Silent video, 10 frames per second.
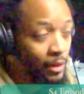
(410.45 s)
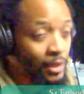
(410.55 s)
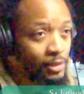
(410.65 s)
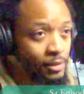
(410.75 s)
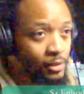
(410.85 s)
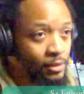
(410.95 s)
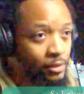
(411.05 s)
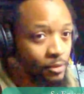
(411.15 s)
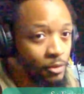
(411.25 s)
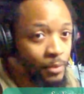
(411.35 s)
Actually,
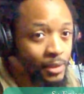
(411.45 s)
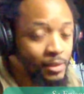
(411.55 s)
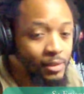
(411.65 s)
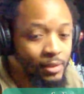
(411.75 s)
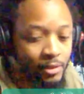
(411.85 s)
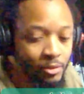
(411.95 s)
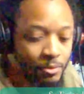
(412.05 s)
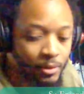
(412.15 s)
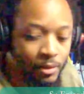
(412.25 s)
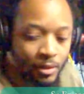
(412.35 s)
going back to season
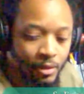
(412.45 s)
3,